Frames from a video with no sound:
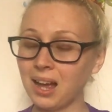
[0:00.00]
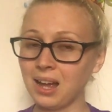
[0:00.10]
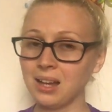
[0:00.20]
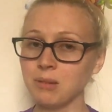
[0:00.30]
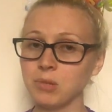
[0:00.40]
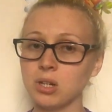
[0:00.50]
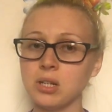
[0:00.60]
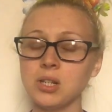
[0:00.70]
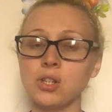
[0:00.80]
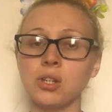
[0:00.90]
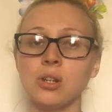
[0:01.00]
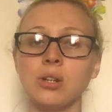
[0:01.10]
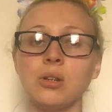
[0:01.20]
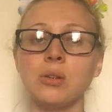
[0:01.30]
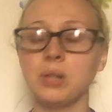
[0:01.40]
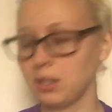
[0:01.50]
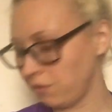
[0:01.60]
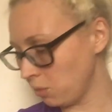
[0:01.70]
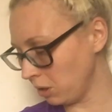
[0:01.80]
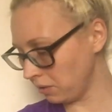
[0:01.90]
I'm going to give
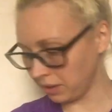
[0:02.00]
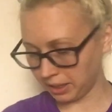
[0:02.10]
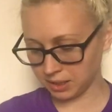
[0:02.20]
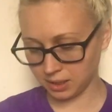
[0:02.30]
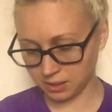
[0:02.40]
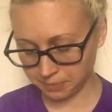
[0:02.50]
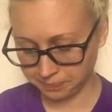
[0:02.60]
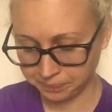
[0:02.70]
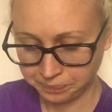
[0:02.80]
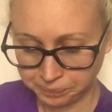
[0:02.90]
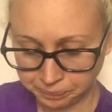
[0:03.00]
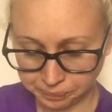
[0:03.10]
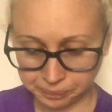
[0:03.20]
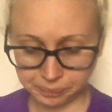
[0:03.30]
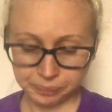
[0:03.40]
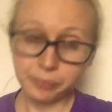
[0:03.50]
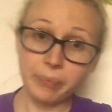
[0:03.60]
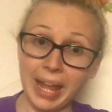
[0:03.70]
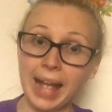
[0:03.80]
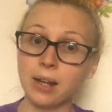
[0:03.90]
you one of the letters
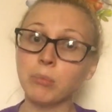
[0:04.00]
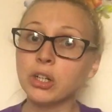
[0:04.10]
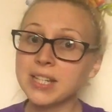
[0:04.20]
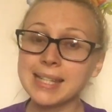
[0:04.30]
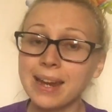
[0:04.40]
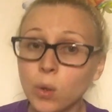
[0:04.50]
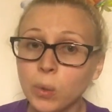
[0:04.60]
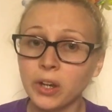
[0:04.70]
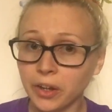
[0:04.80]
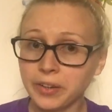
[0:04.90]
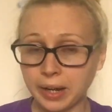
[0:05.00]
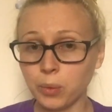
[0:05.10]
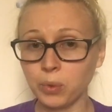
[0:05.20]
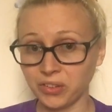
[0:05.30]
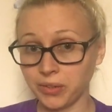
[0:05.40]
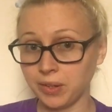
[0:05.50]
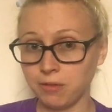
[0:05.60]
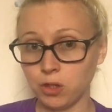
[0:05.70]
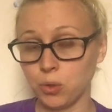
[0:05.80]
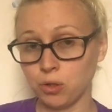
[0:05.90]
and I'm going to say a word and I want to see
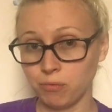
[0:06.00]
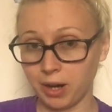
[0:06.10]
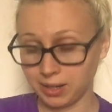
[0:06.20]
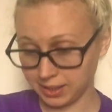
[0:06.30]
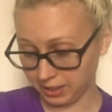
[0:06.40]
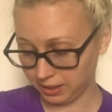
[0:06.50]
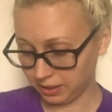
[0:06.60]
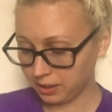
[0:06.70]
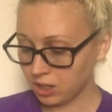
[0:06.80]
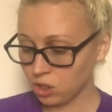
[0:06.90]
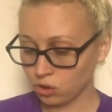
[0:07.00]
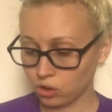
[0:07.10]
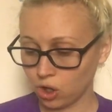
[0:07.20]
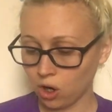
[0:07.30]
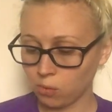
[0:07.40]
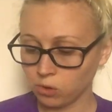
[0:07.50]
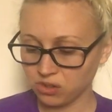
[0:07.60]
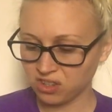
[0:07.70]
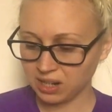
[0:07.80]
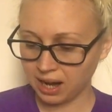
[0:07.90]
if you can write it. So we'll
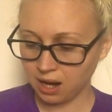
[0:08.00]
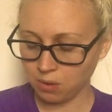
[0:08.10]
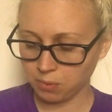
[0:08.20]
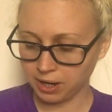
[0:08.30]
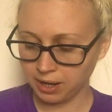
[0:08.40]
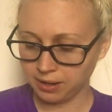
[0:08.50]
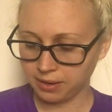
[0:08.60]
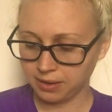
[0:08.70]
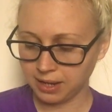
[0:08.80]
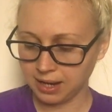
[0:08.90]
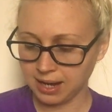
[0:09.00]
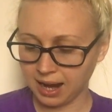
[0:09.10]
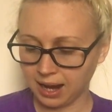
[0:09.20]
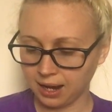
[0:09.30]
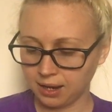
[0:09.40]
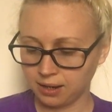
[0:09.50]
start with the A.